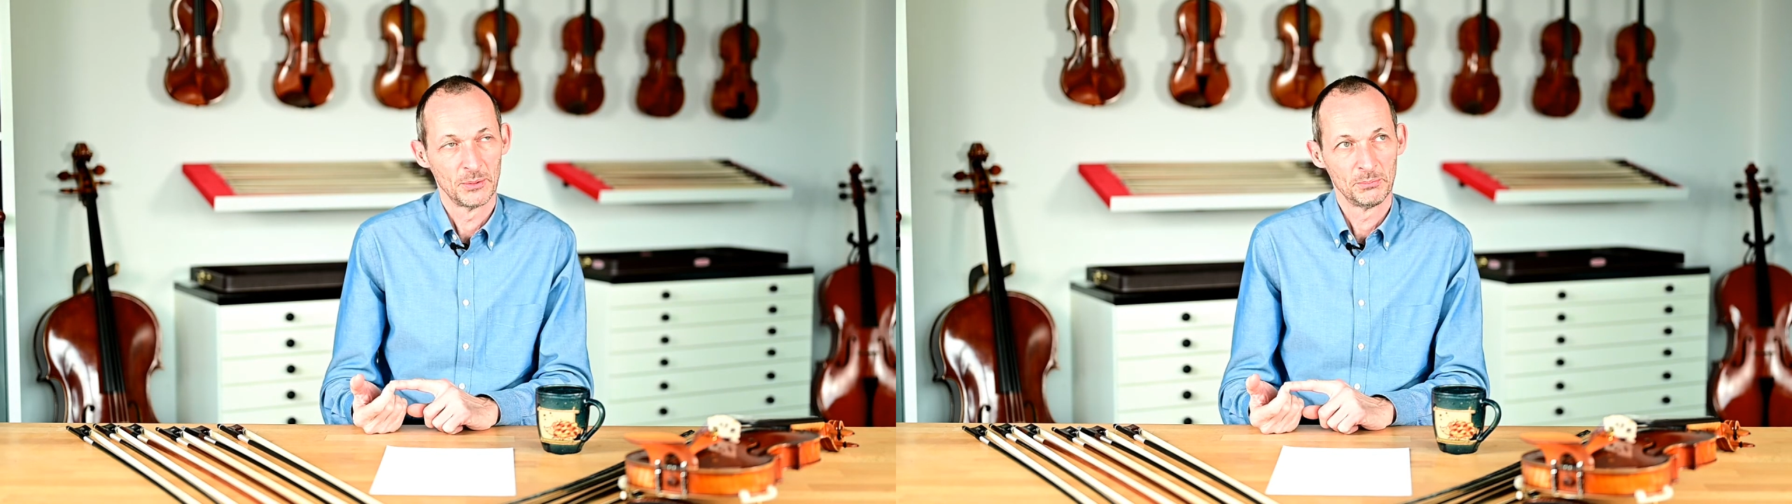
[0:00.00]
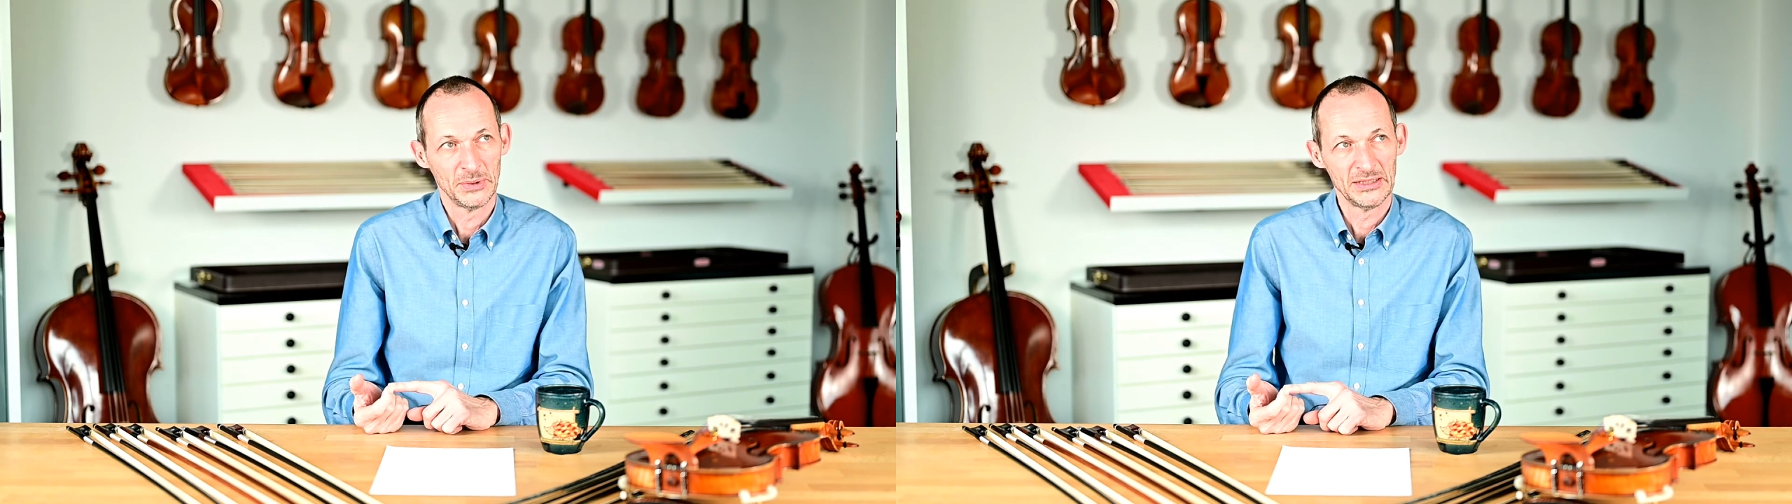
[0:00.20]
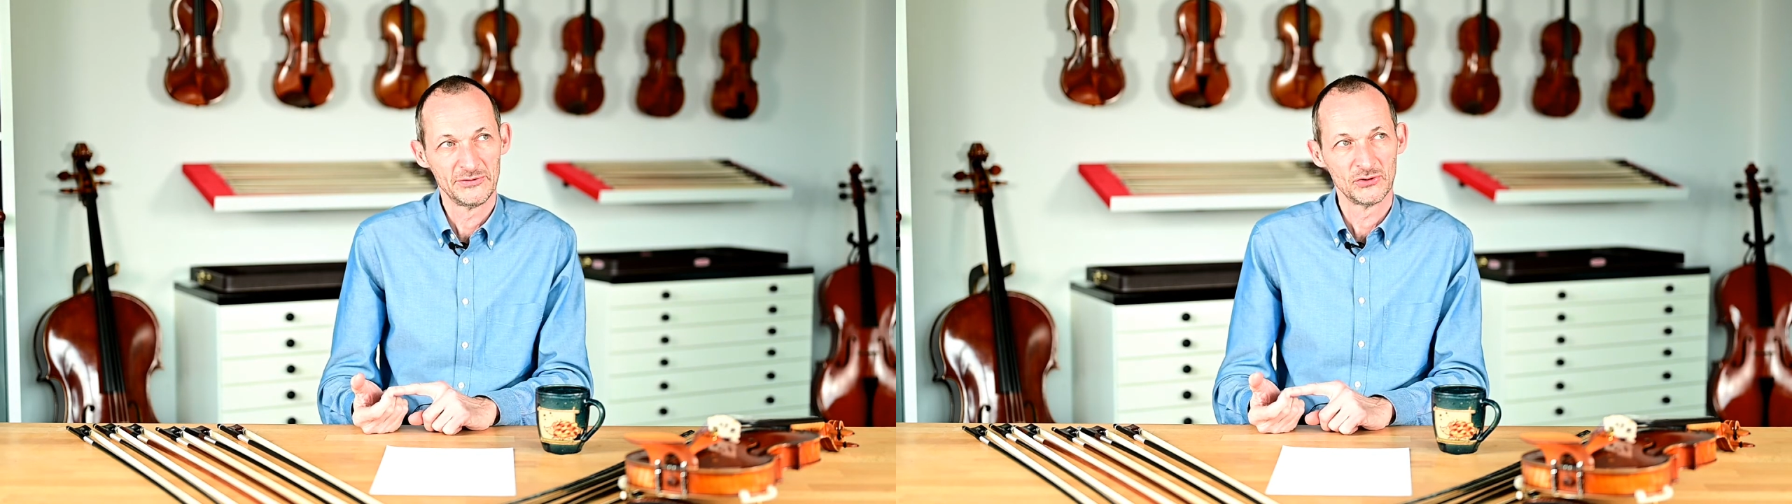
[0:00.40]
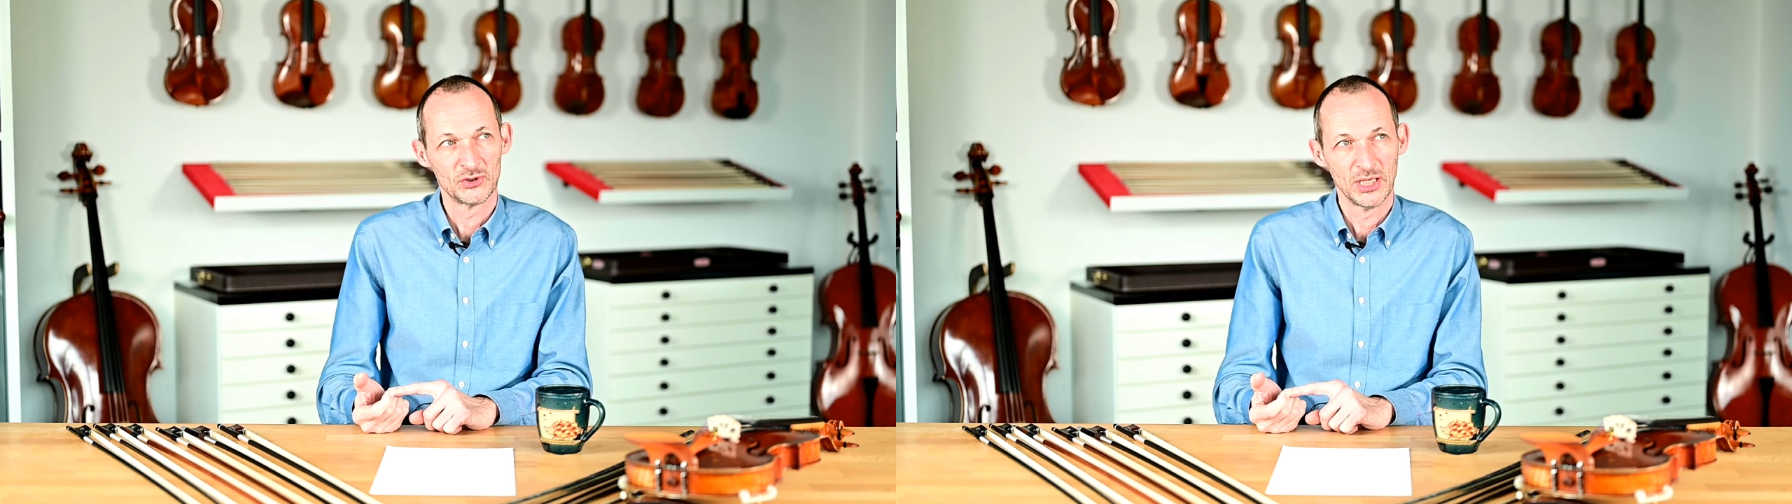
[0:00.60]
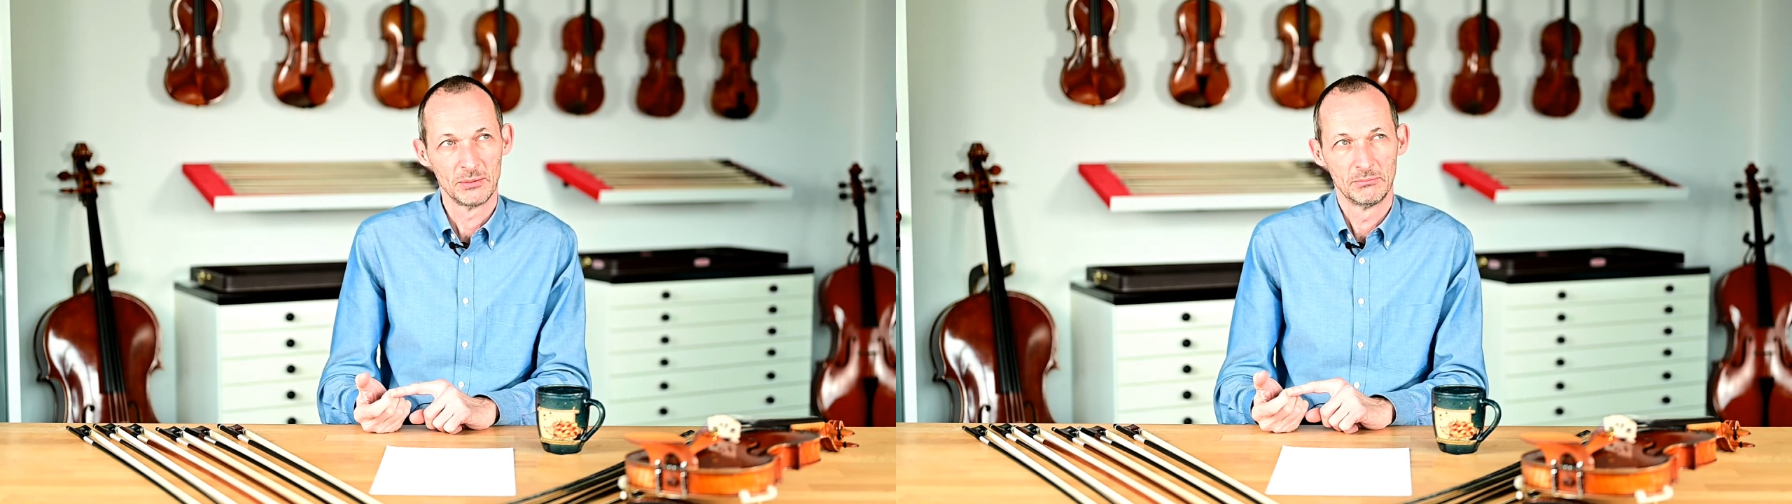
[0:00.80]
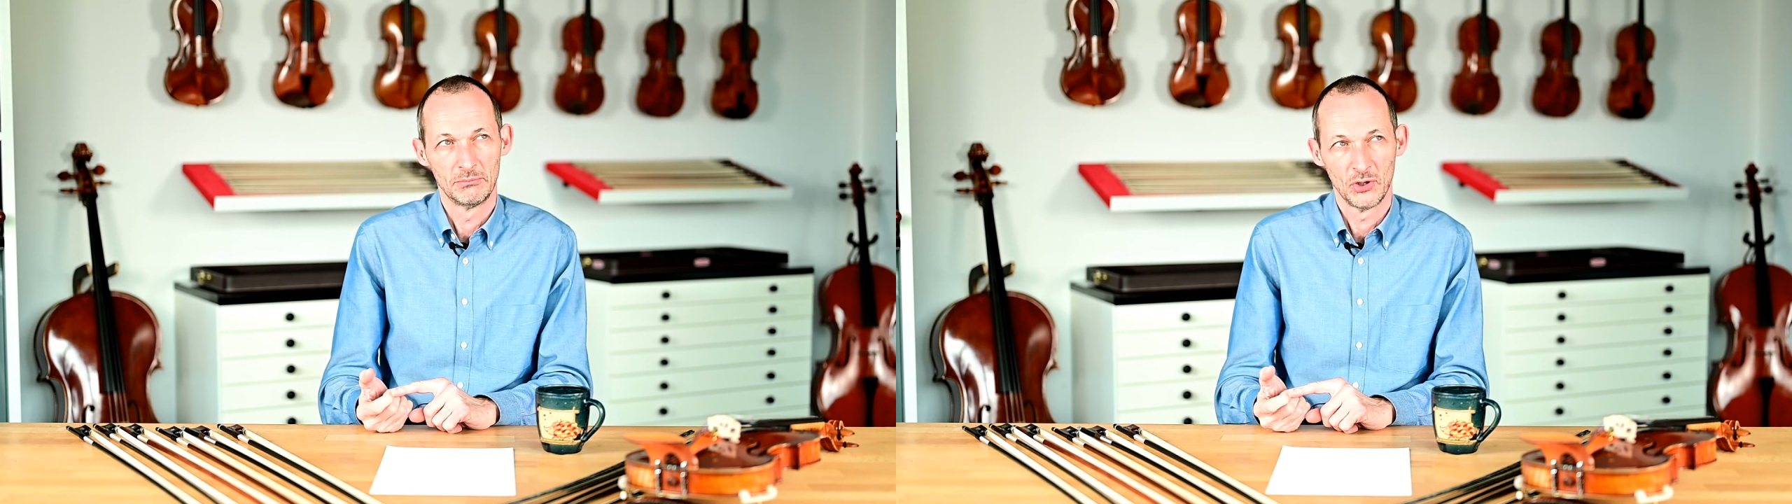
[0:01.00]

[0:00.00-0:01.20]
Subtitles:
Means you can